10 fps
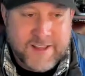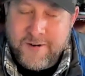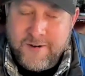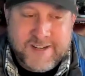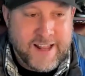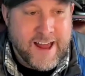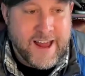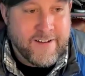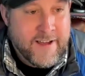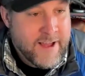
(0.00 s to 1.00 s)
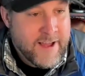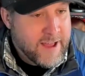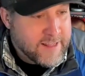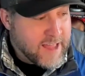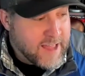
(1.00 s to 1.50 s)
There was a
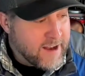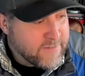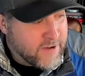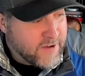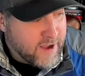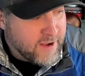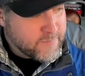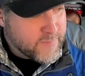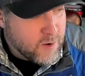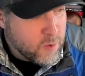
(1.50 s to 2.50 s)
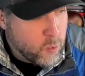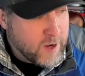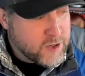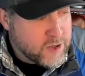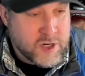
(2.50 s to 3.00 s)
lot of
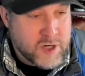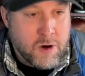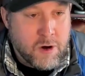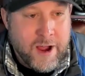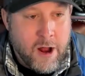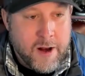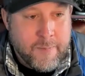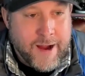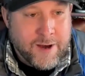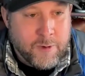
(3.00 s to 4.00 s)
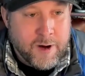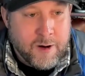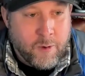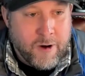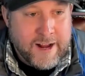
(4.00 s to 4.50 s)
winters early on in my career
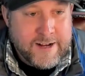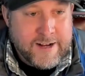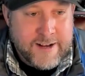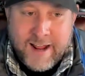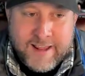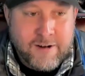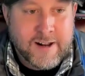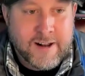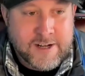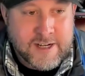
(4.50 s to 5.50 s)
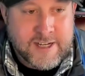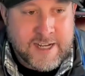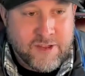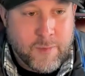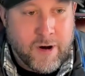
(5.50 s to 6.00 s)
where I literally just
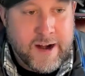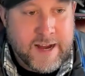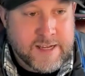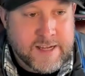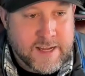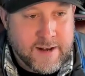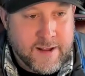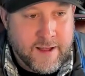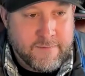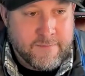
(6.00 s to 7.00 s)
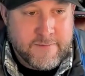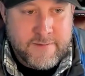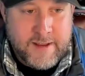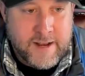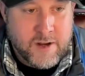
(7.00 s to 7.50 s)
hit the brakes and
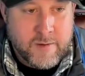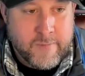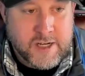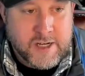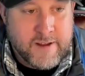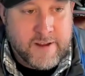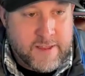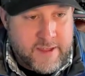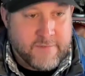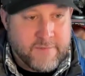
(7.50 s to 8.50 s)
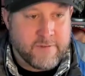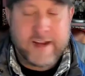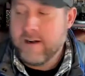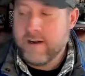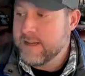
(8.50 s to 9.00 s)
didn't do much of anything for
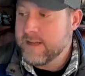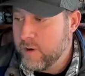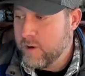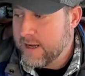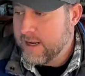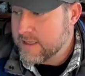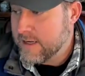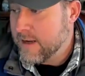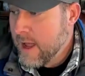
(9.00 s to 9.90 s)
8 or 10 weeks, and